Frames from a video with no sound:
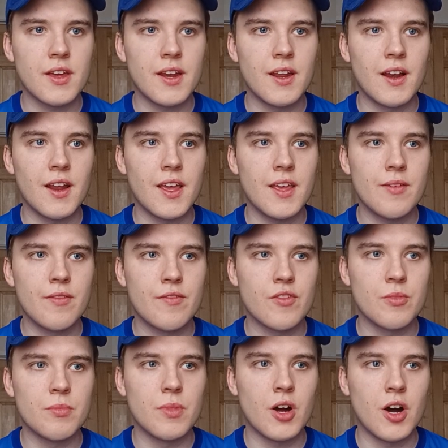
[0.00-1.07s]
Ginnelly
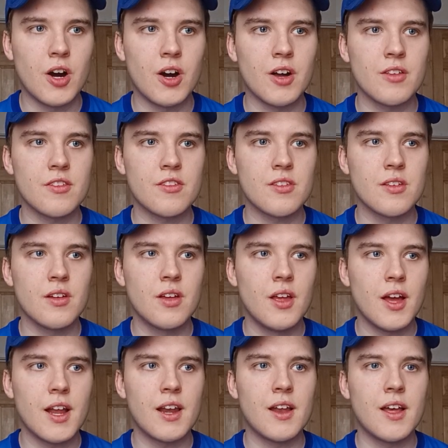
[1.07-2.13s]
from Hearts,
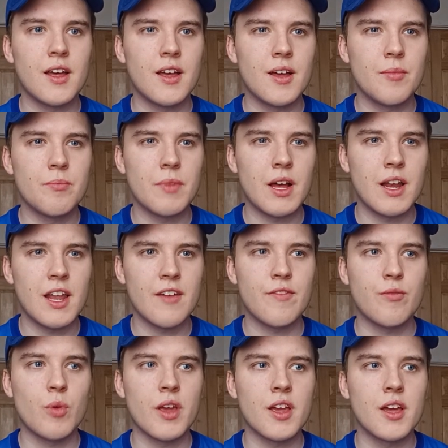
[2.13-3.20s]
a
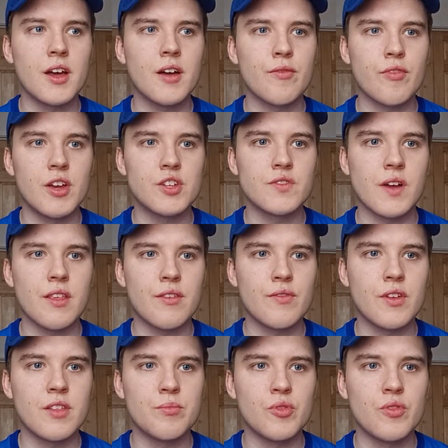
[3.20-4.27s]
left winger, free
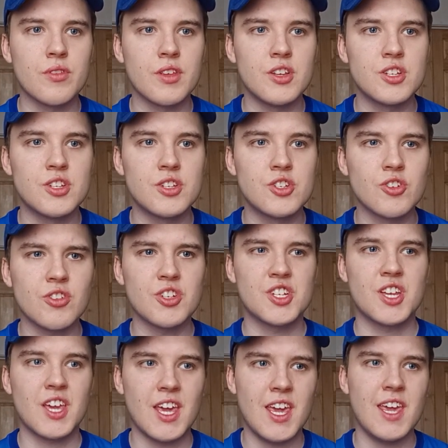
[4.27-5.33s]
transfer. They brought in
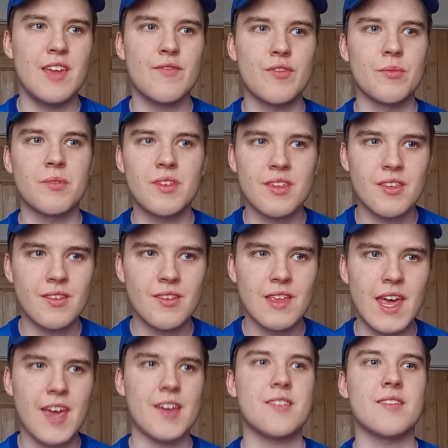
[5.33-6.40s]
Josh Key from
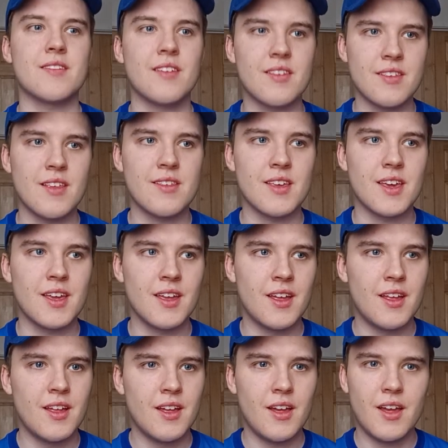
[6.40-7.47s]
Exeter City.
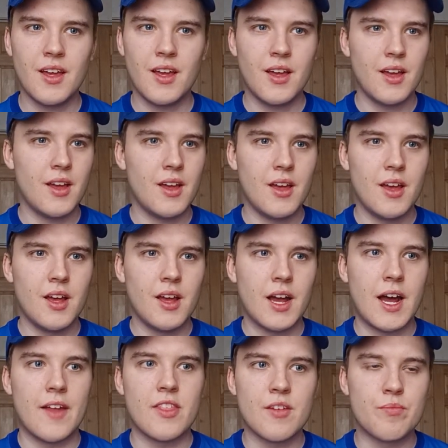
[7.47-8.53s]

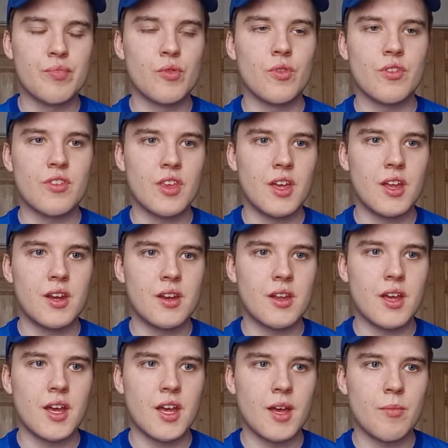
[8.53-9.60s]
And they brought in
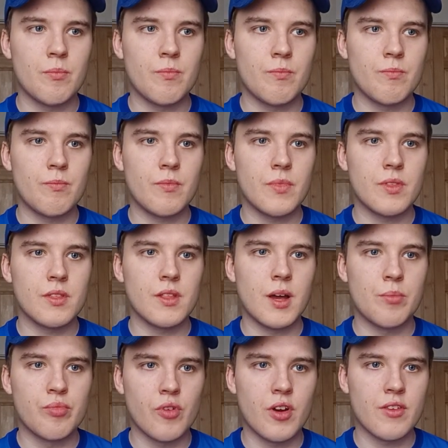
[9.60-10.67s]

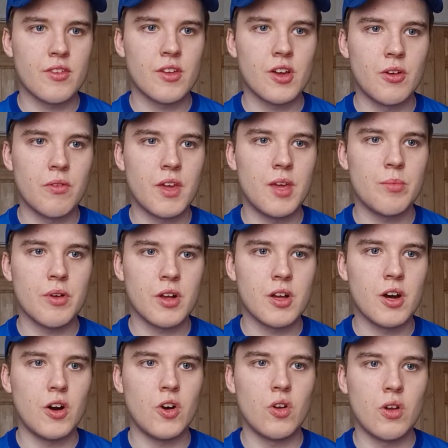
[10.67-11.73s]
a Brighton goalkeeper,
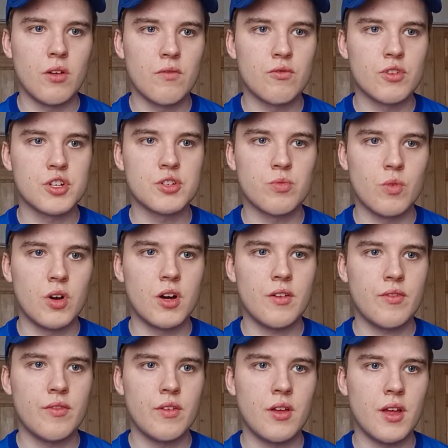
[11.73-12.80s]
Carl
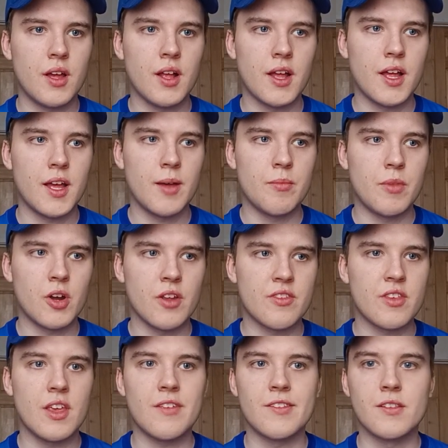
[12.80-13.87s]
Rushworth, on a
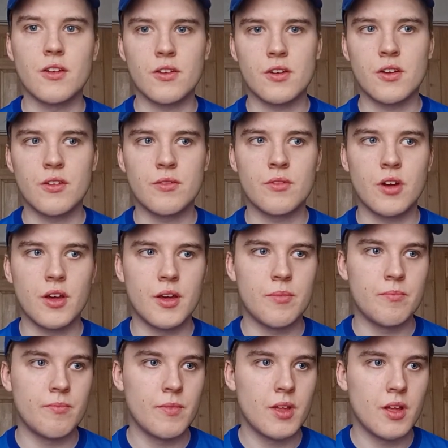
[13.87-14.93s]
season-long
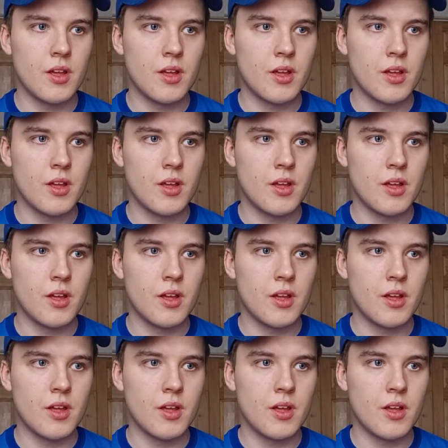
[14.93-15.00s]
loan.